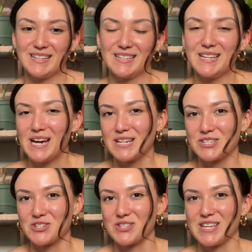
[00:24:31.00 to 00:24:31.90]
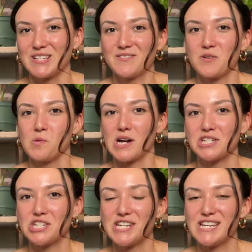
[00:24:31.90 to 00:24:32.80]
yeah, just thanks for
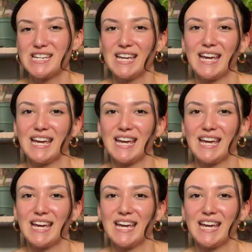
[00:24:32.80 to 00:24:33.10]
watching